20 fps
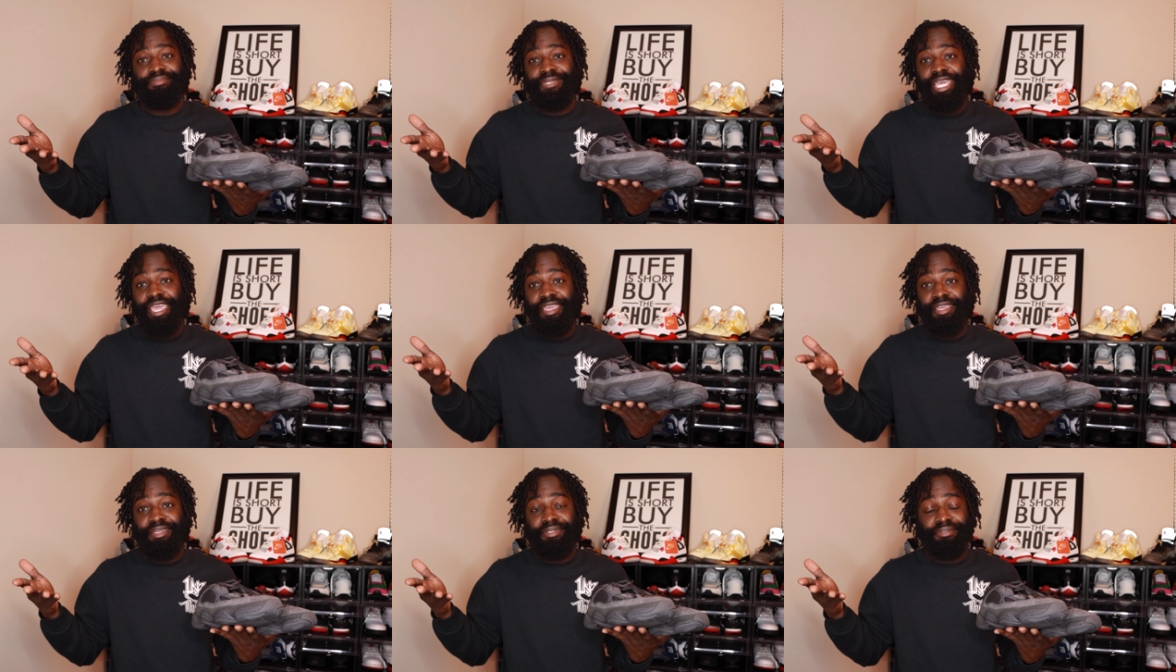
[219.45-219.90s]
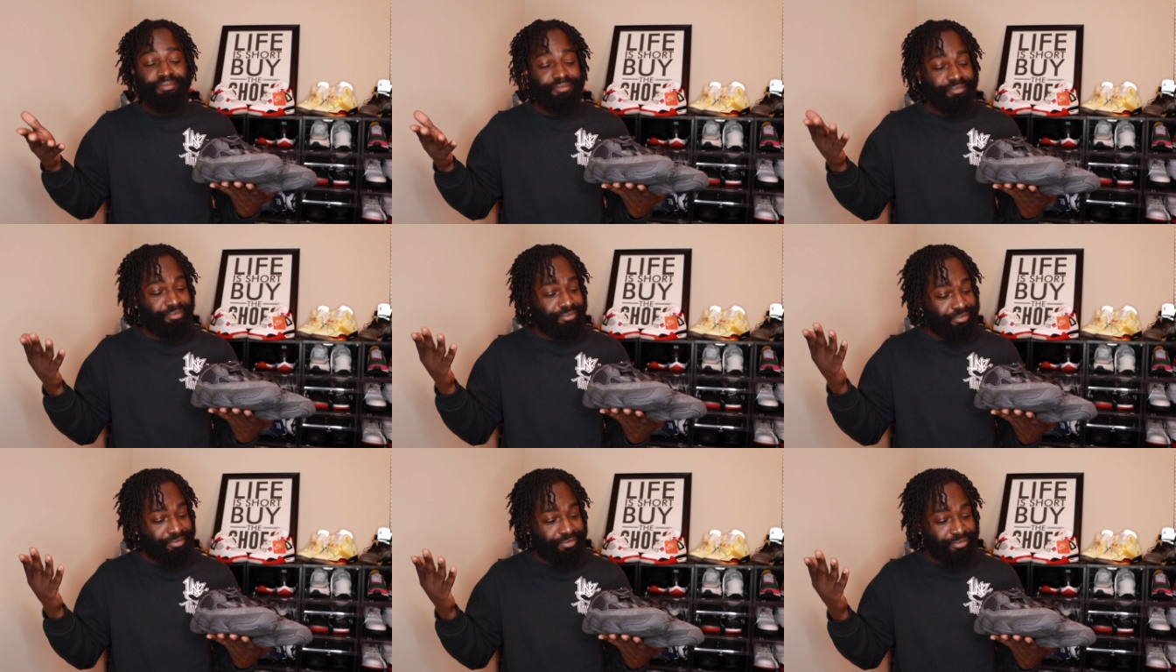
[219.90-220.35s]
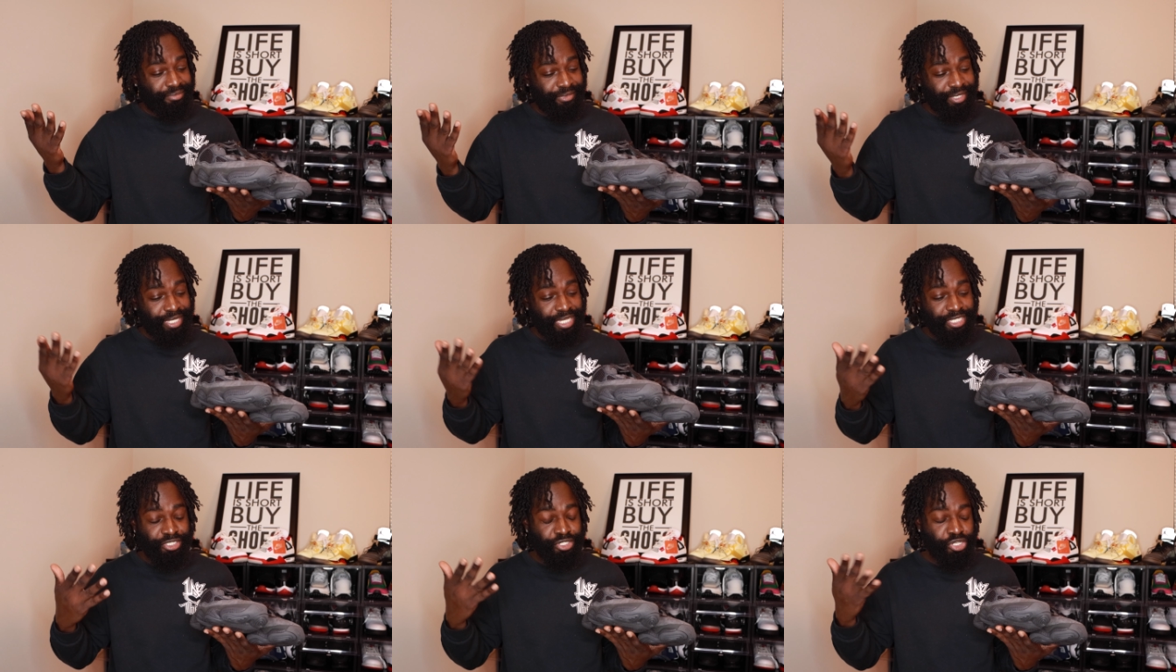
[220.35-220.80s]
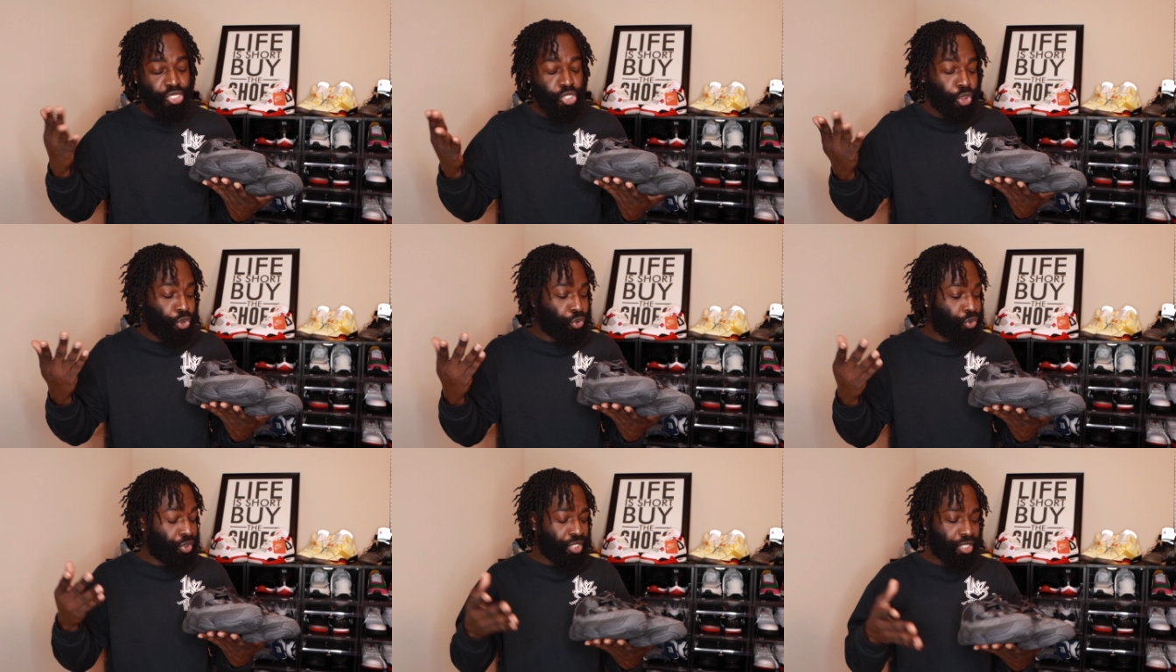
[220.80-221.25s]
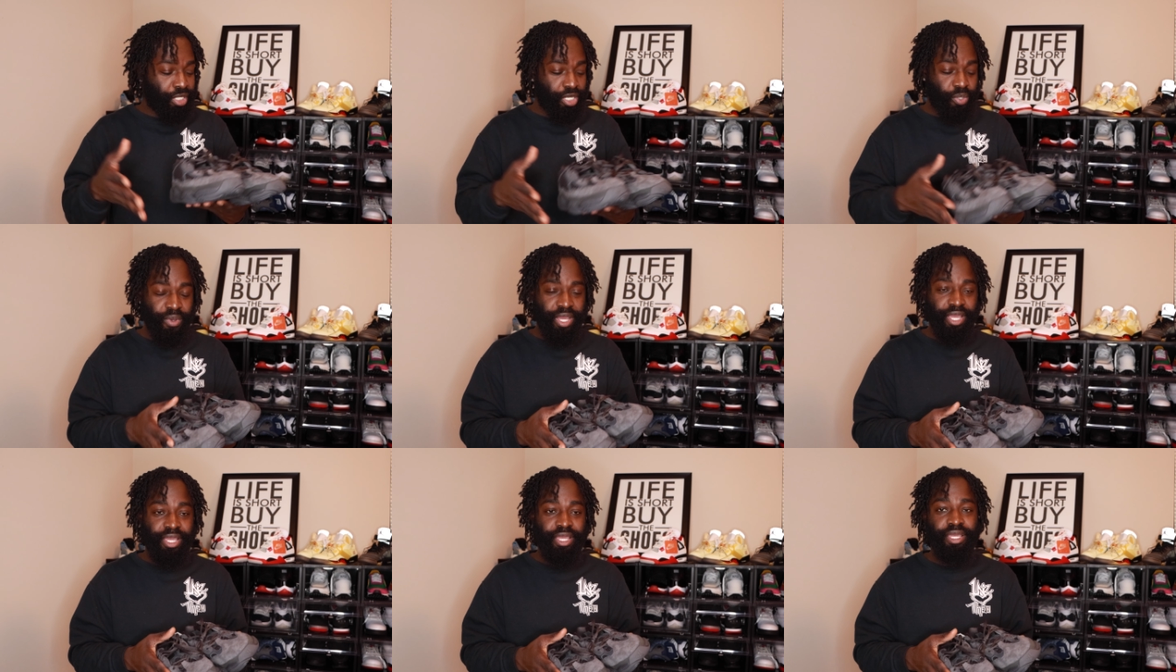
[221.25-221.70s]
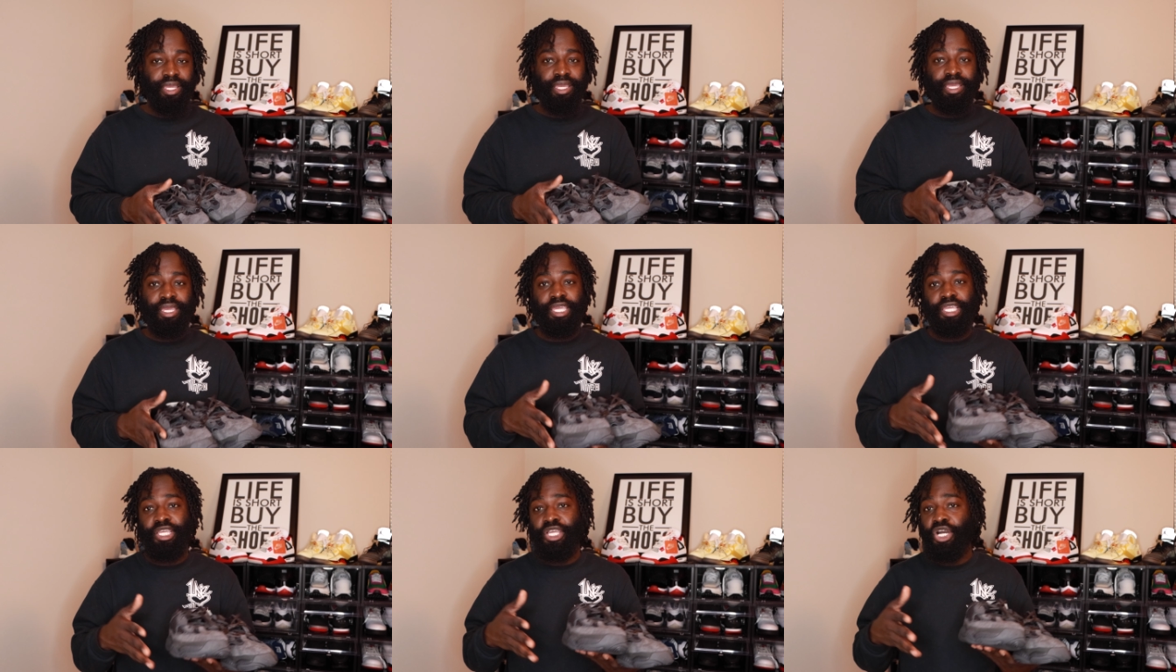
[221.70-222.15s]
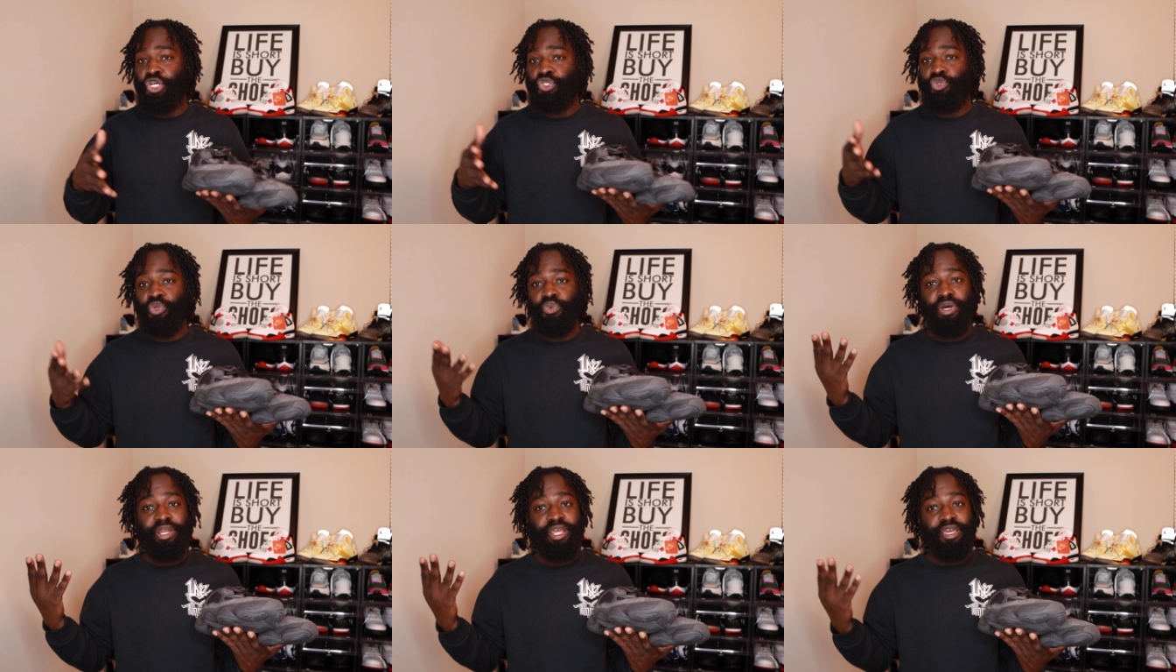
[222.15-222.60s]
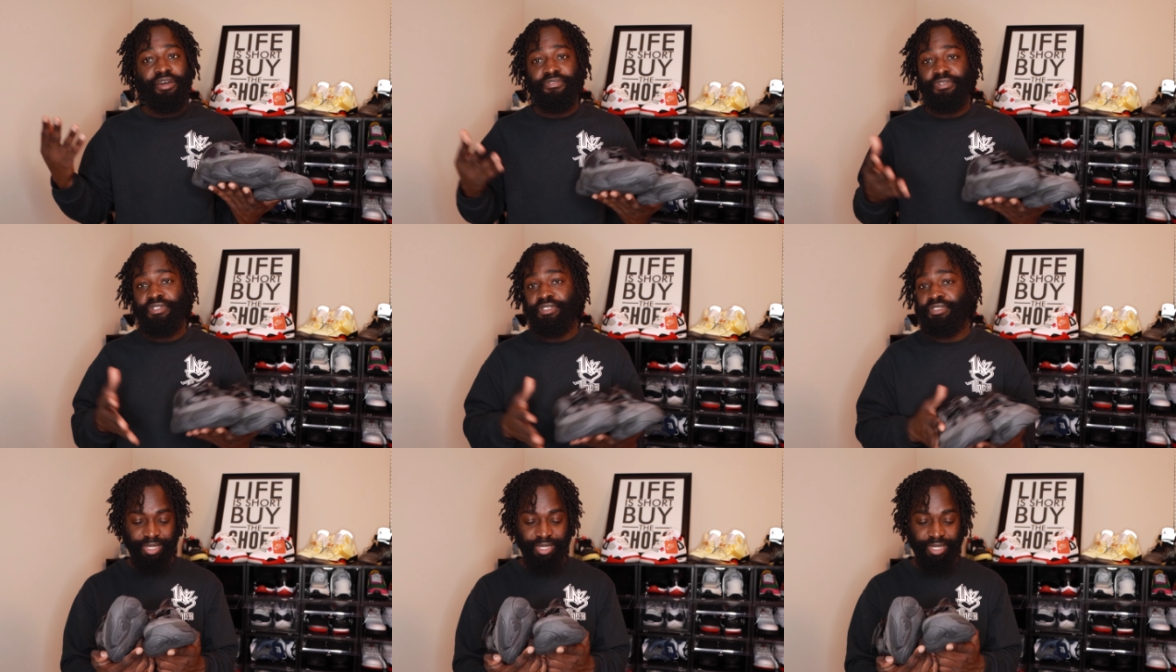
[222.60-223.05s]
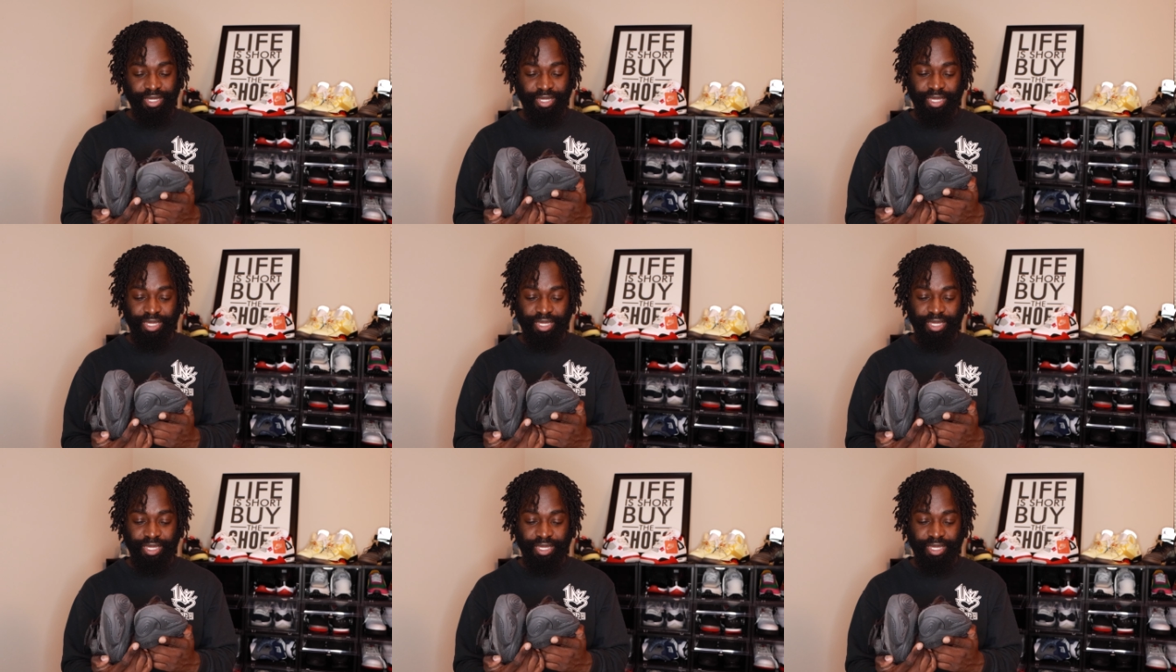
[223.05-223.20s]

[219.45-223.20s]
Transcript: hey, it's a neutral colorway. It goes with whatever.